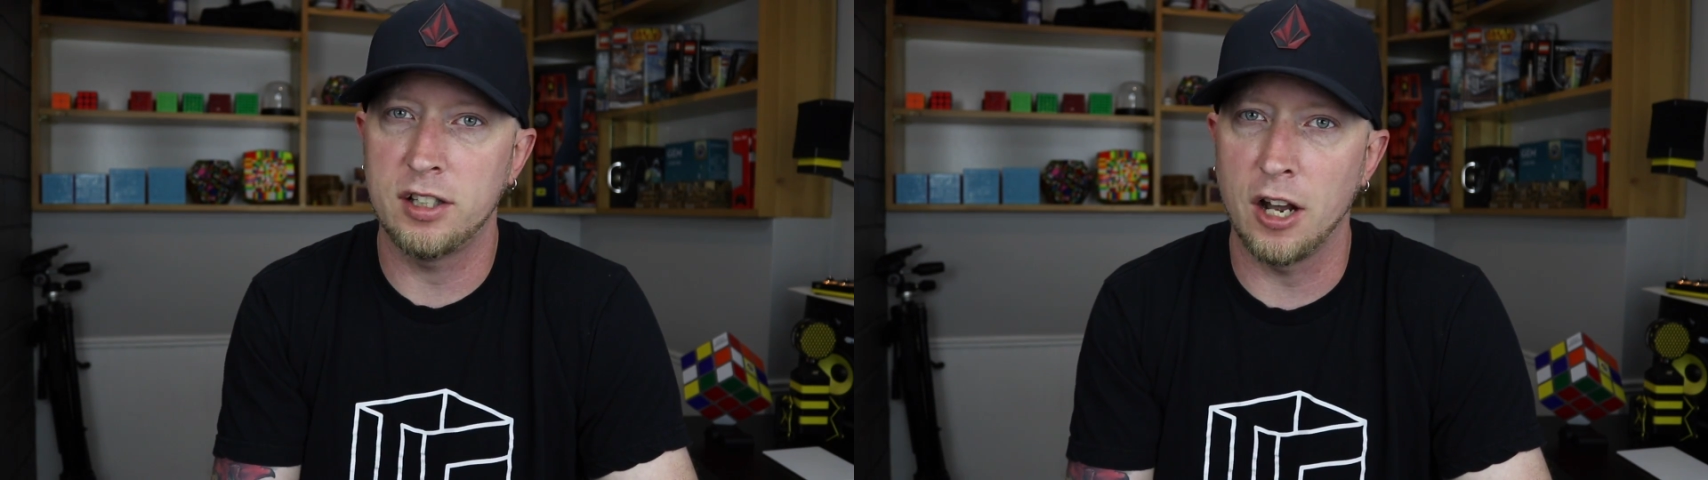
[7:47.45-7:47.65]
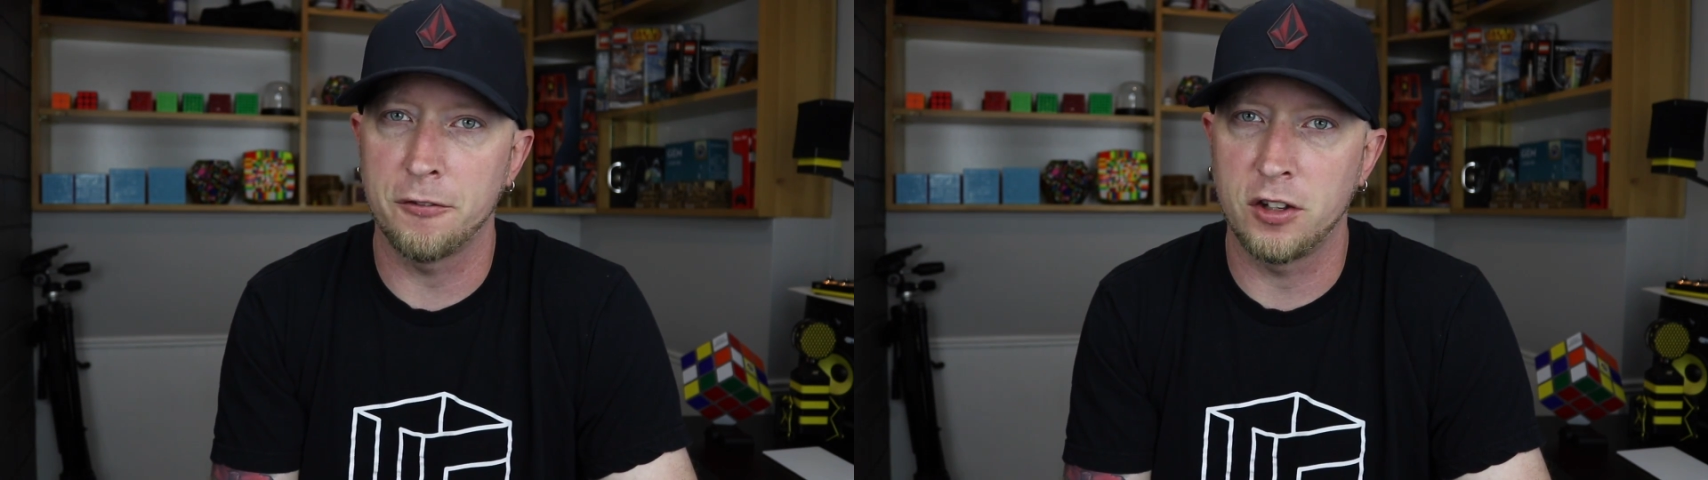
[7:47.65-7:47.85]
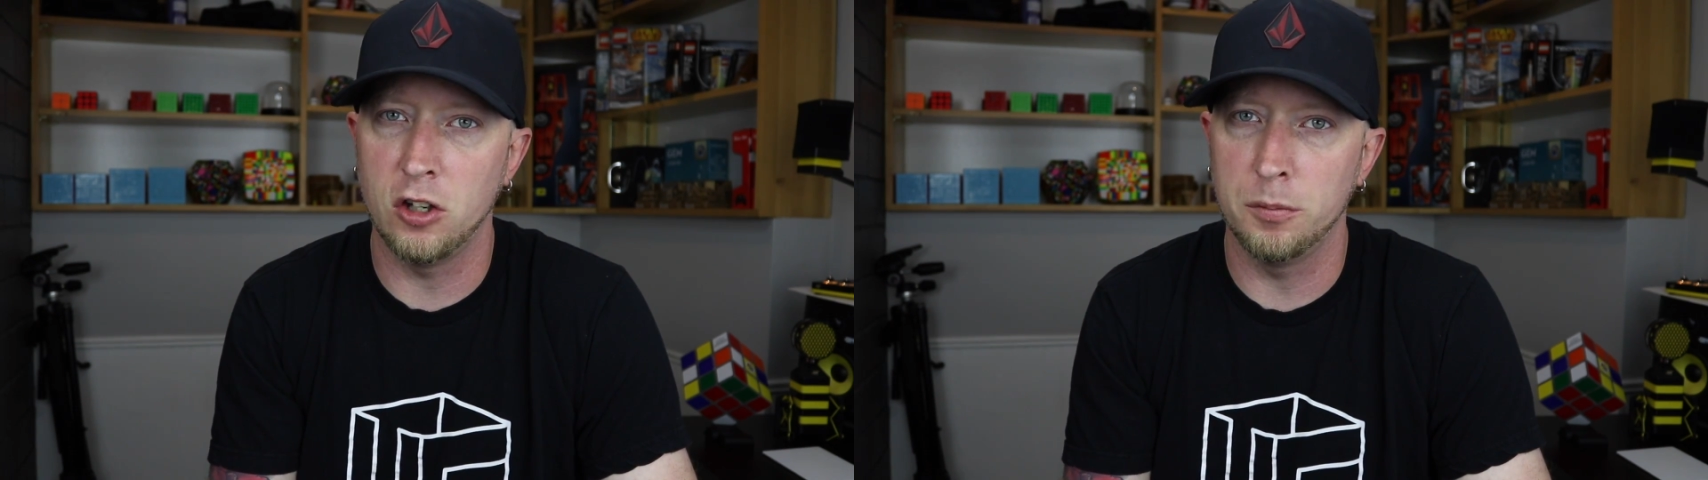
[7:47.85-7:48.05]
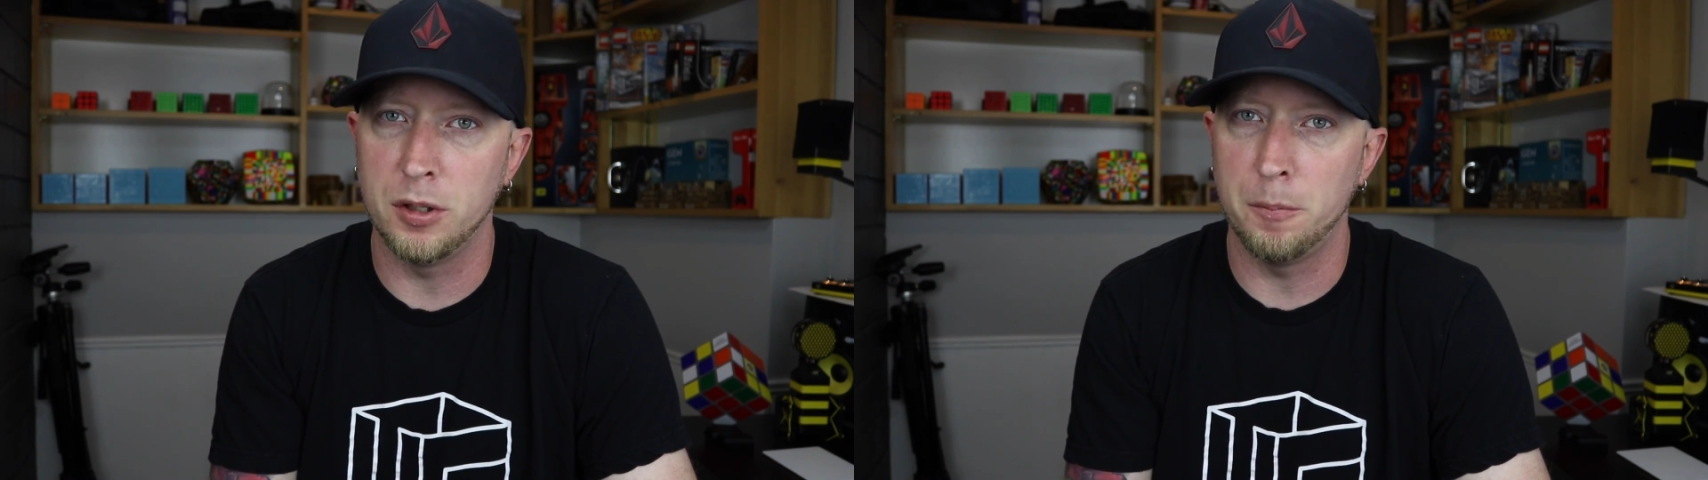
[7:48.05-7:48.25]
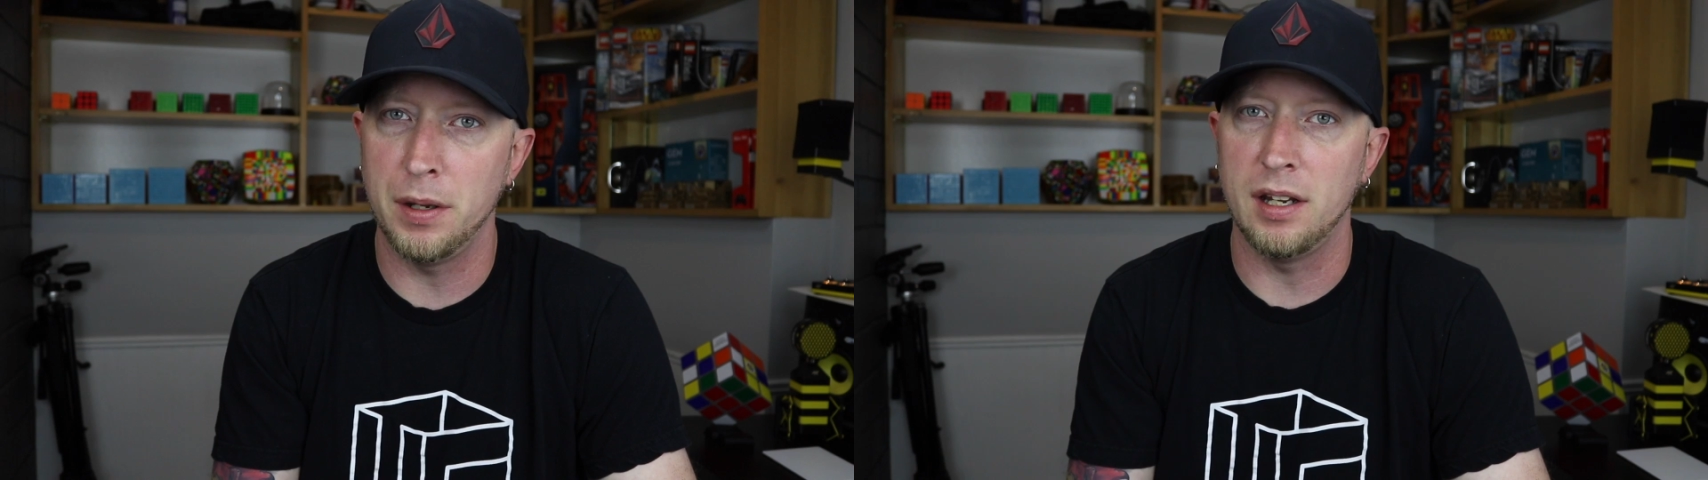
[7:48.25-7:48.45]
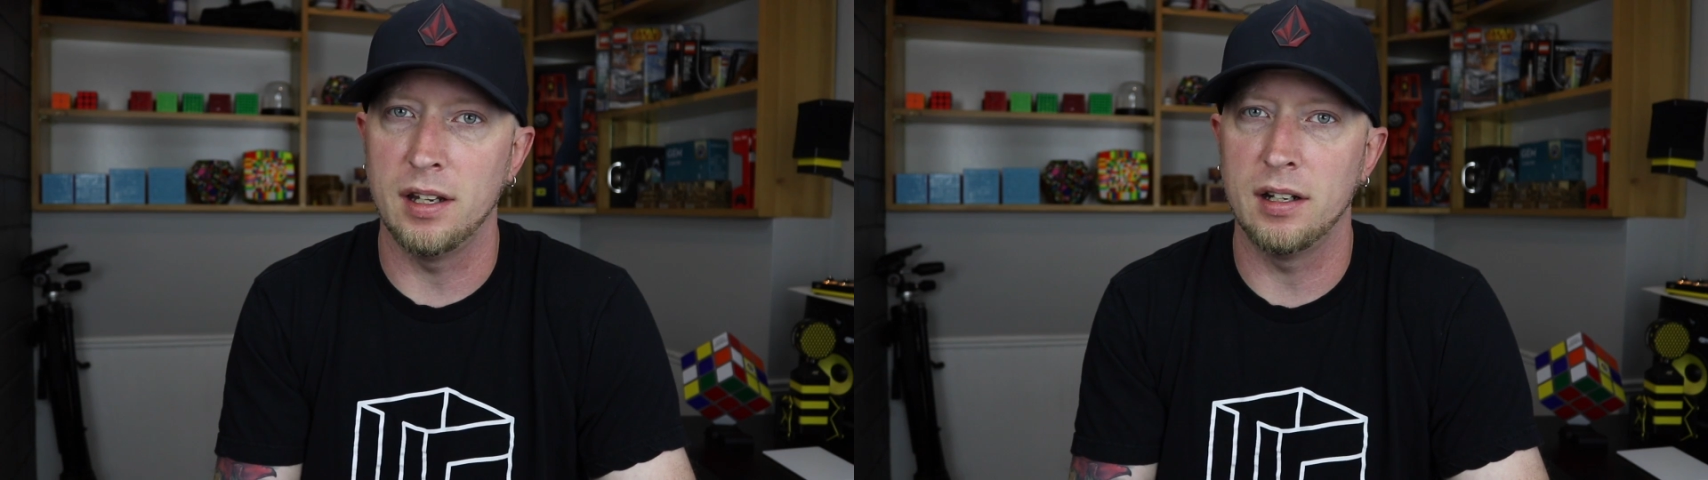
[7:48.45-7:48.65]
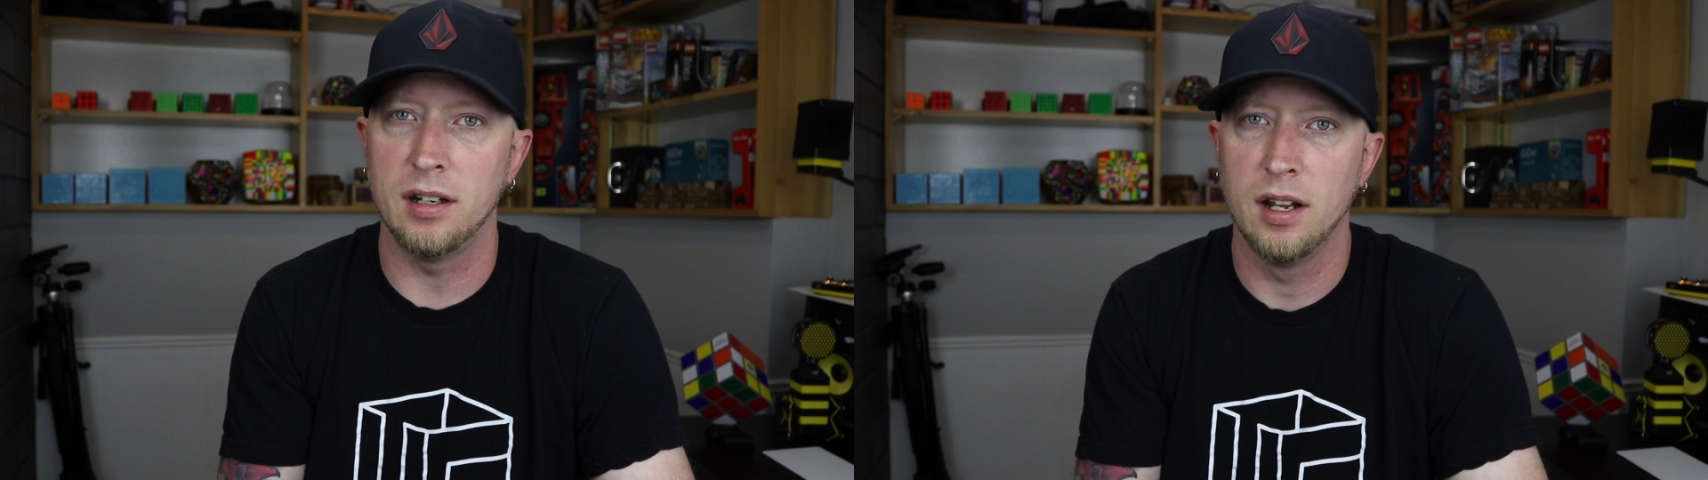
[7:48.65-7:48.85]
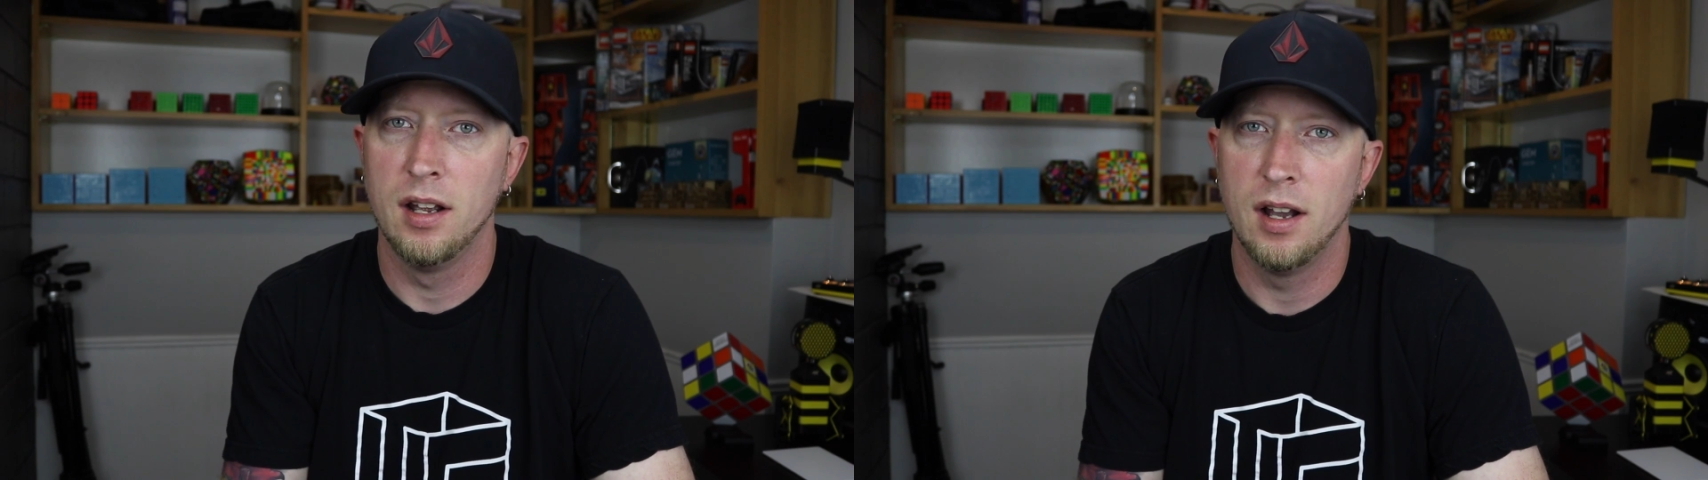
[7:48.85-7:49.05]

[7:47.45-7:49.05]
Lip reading: tough cube to beat, and